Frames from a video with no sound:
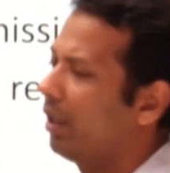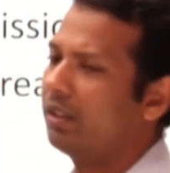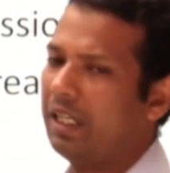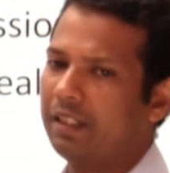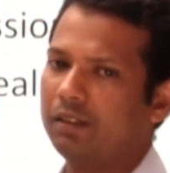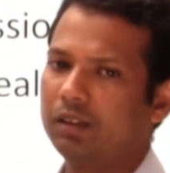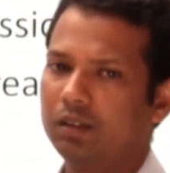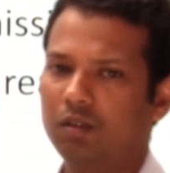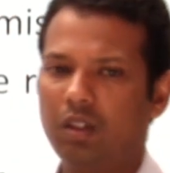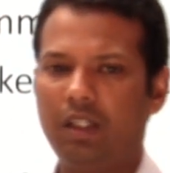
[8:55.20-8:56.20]
channels.
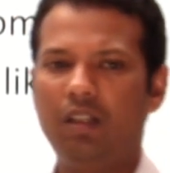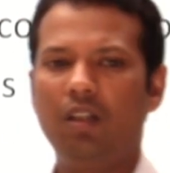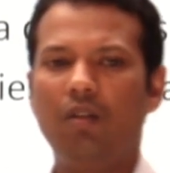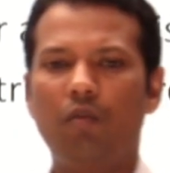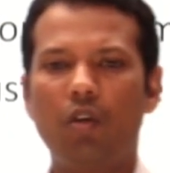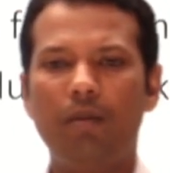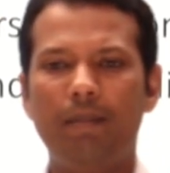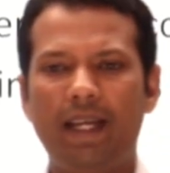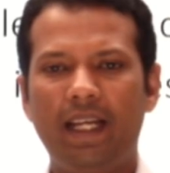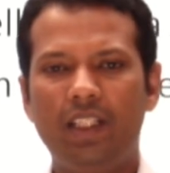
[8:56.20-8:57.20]
Okay, what do you mean
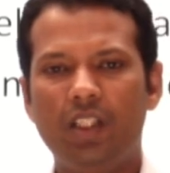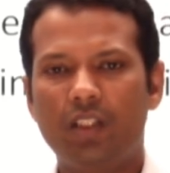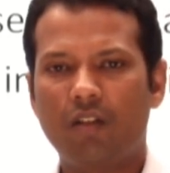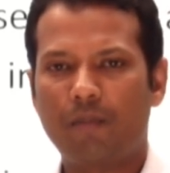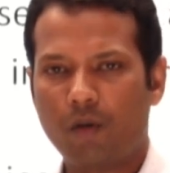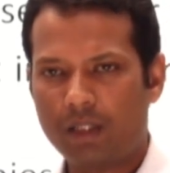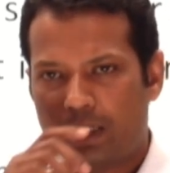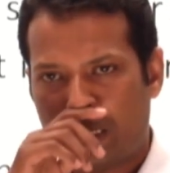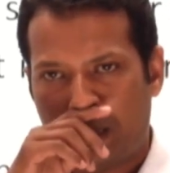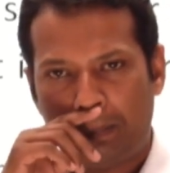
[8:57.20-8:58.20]
by agent or broker channel?